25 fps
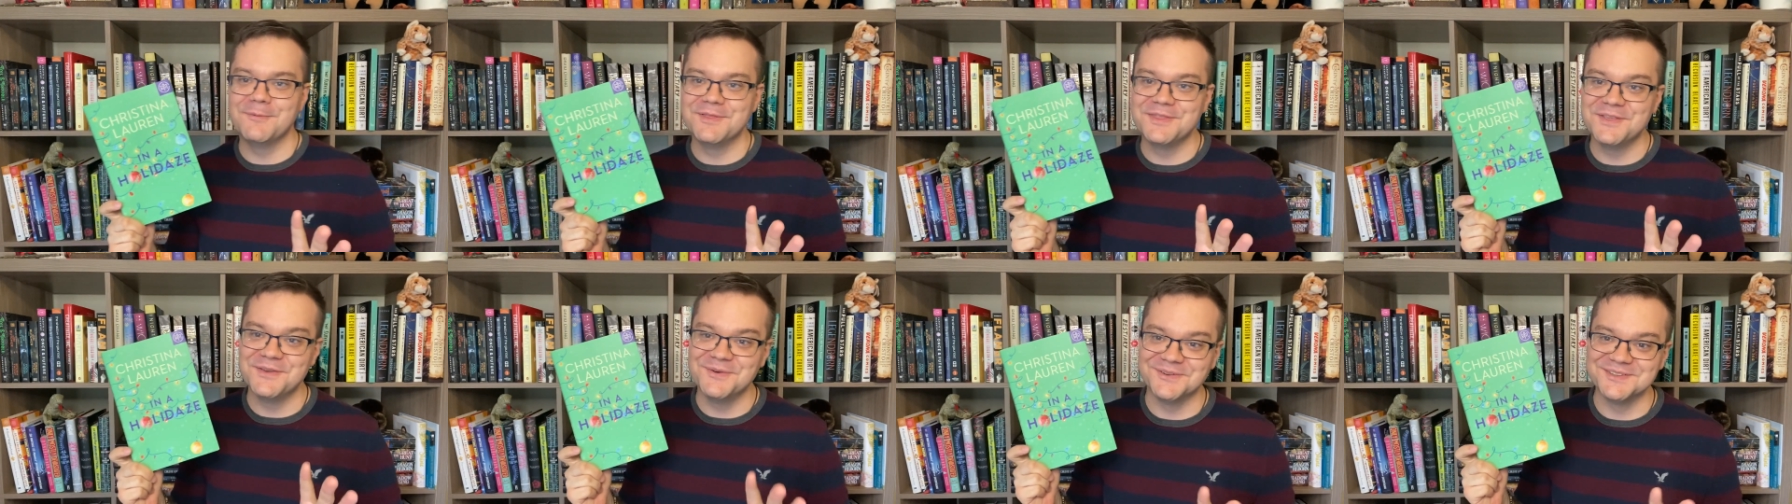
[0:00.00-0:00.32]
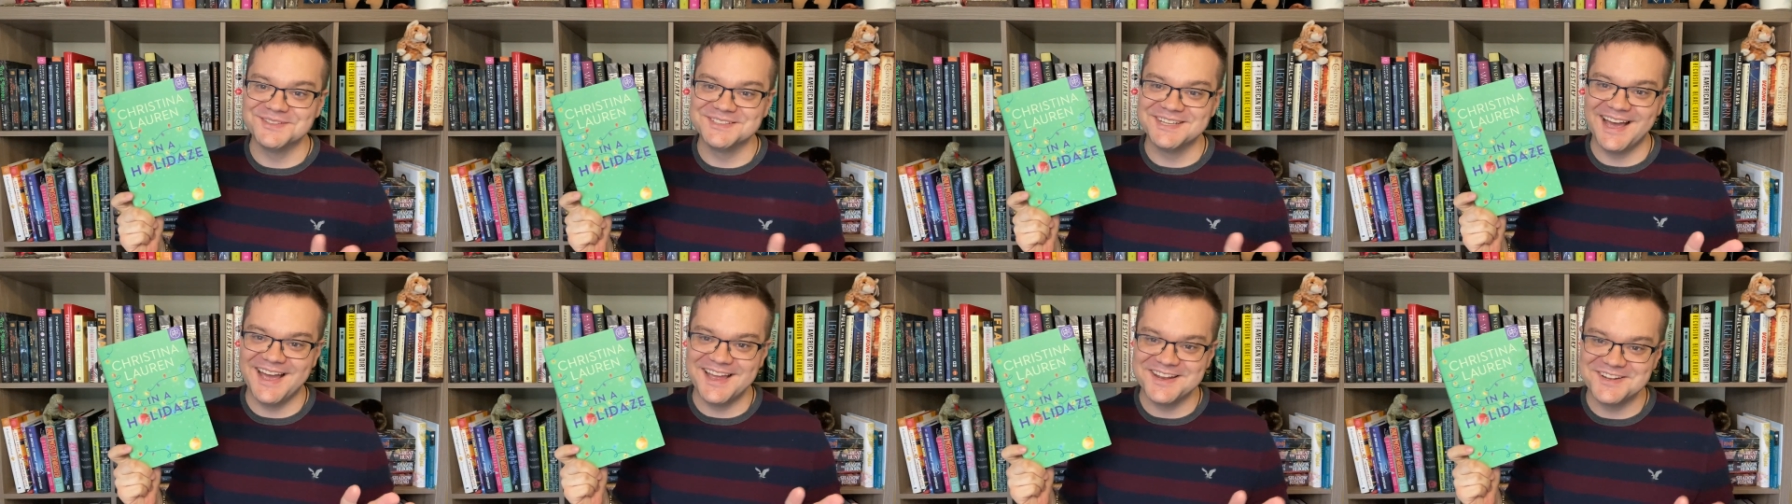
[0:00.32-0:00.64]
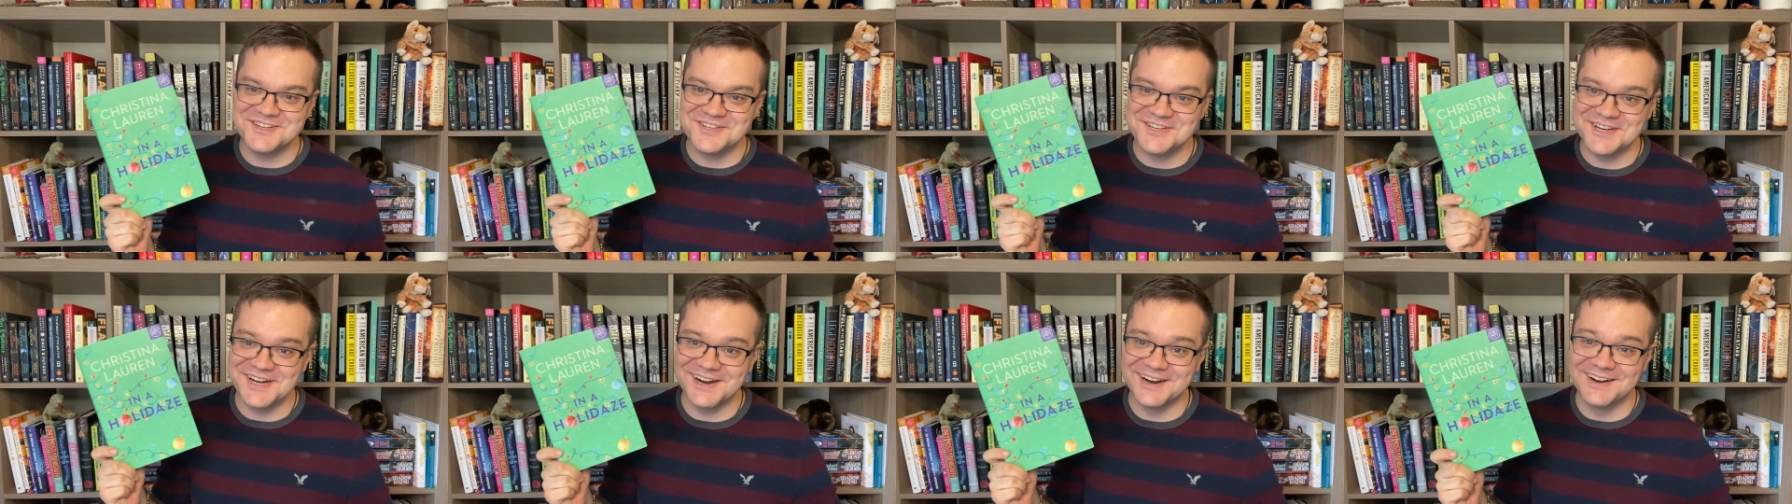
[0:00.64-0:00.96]
with
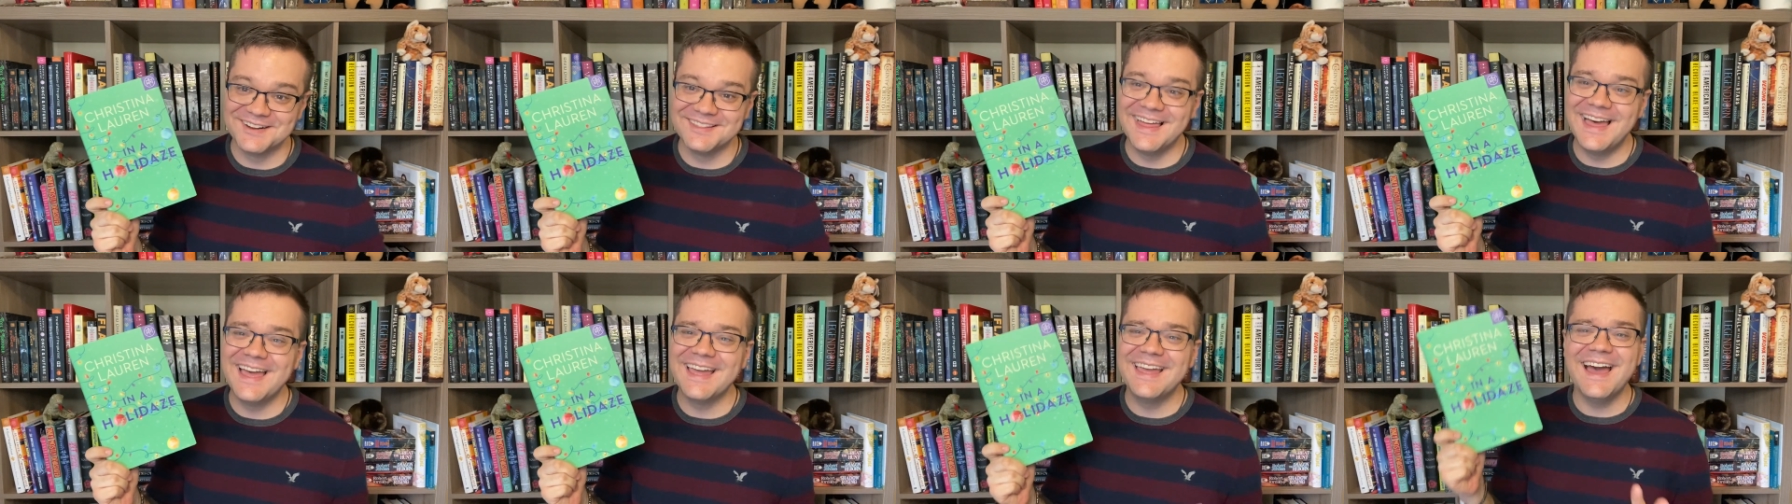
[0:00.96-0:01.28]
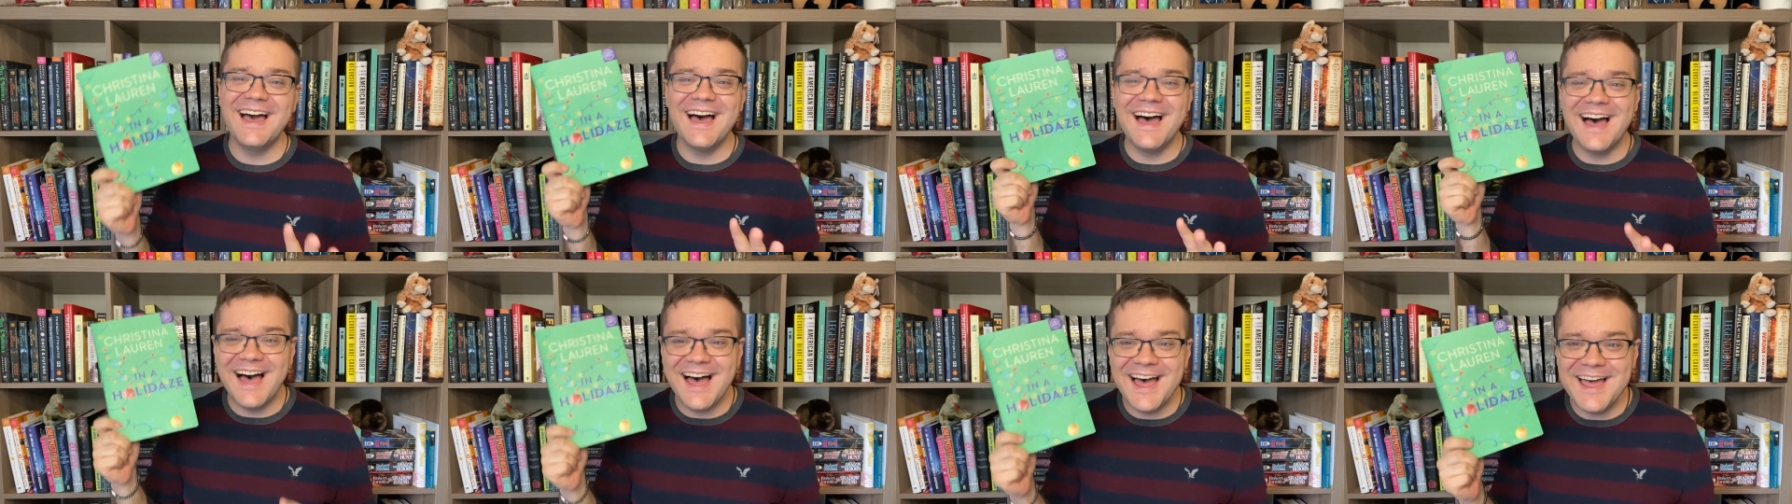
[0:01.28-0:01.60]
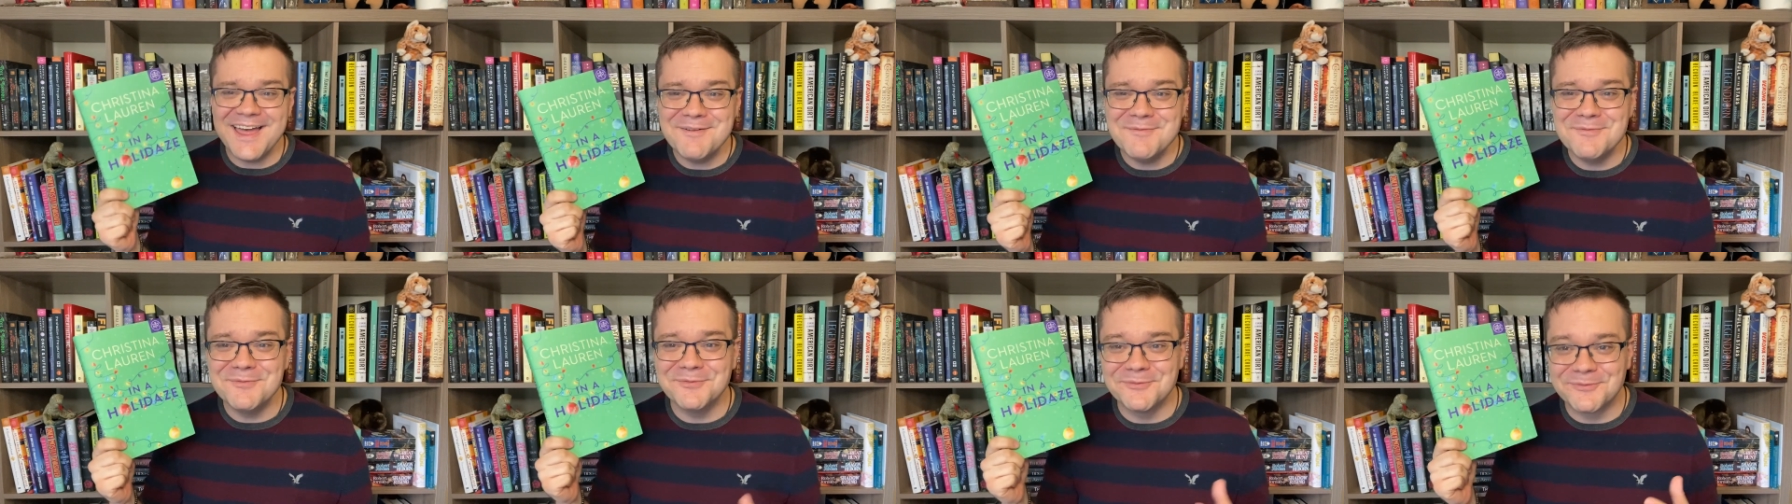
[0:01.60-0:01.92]
Yuletide cheer. Like,
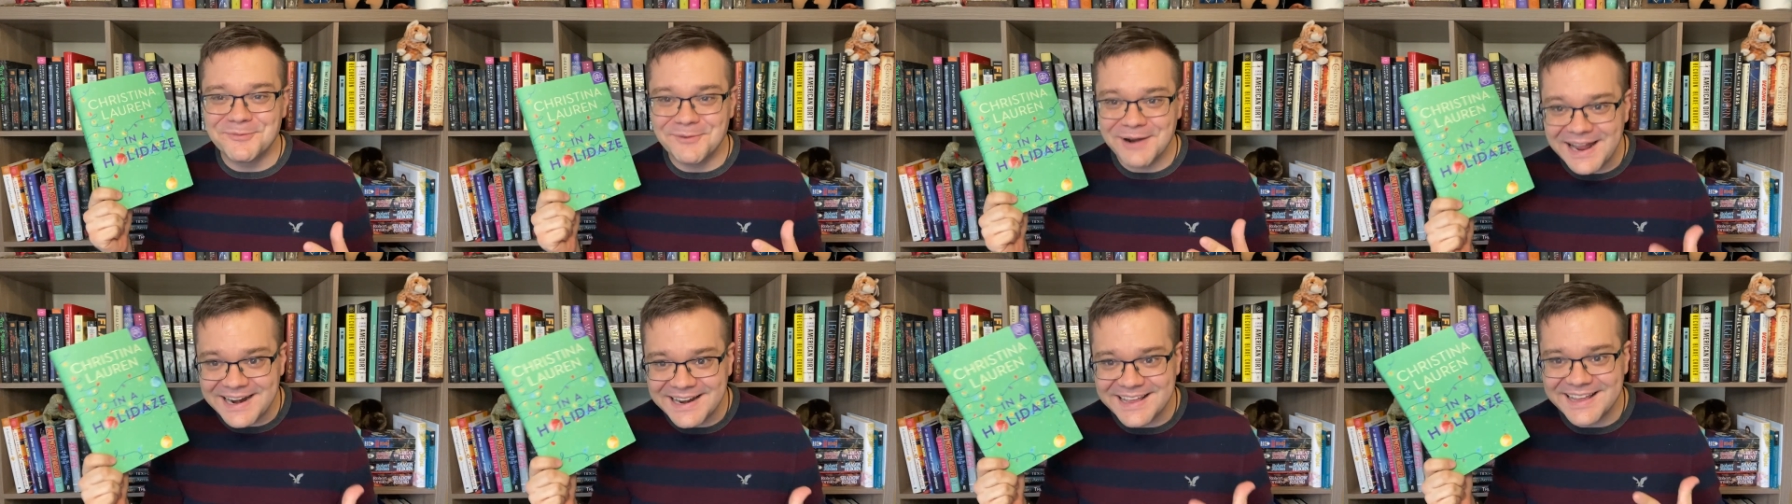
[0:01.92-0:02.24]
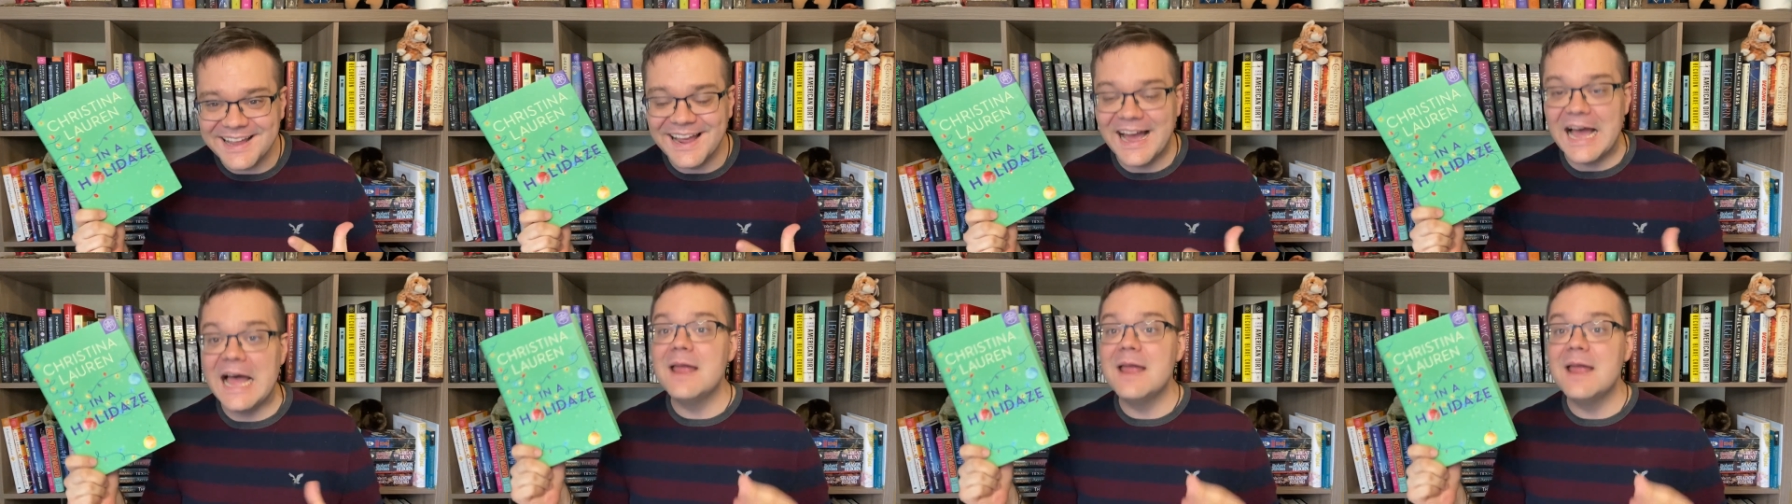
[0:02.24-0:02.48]
I'm ready.